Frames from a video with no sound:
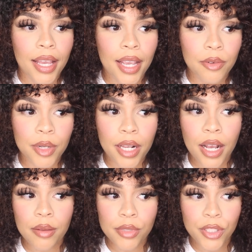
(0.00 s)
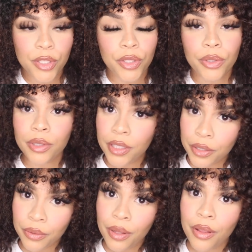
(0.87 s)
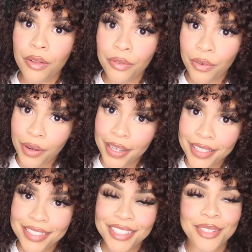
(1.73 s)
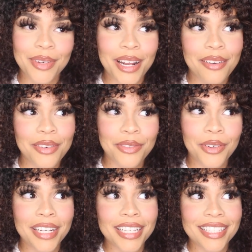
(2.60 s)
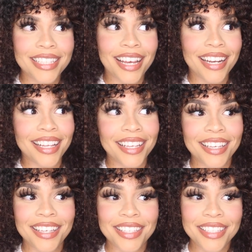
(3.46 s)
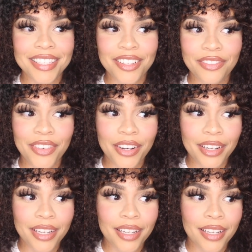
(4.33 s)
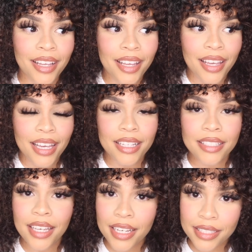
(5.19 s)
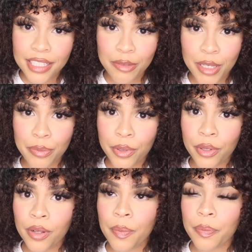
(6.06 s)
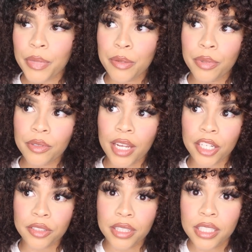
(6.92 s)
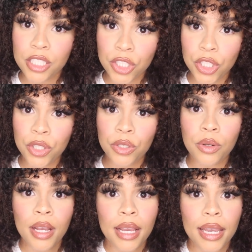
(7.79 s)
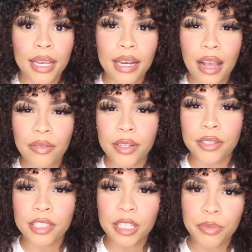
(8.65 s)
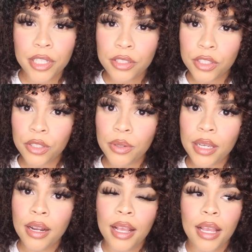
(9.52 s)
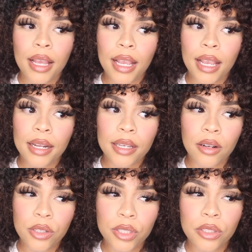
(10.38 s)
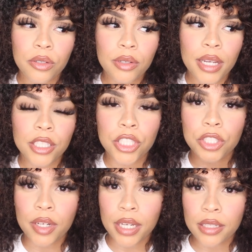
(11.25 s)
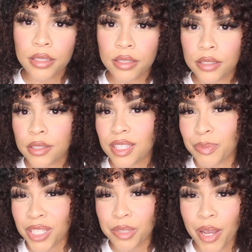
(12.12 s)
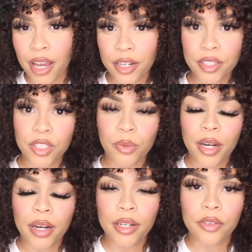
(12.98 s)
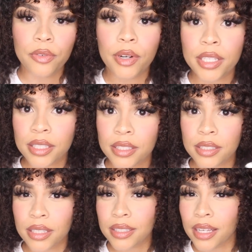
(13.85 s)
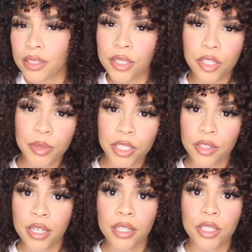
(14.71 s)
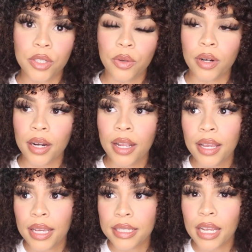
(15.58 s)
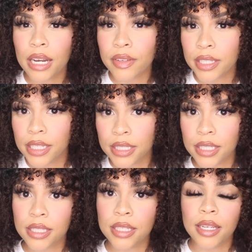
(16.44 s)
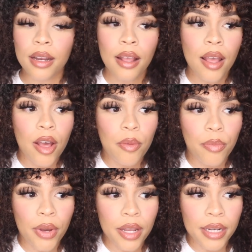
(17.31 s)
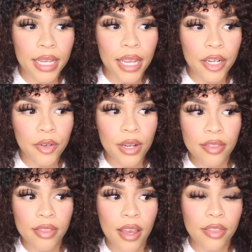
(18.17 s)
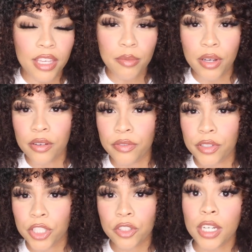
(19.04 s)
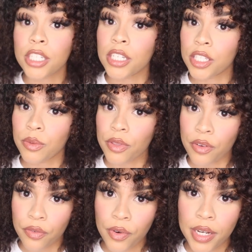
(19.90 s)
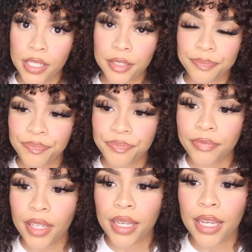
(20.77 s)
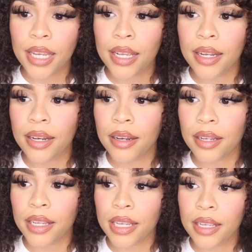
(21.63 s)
And when it comes to your literal voice, you might have a voice that is very enticing to people. People naturally listen to you. It can have a deepness to it. And it can also create strange speech patterns where your voice sounds a little bit strange, or it's kind of inconsistent, but it can create that theme of strangeness with your voice. And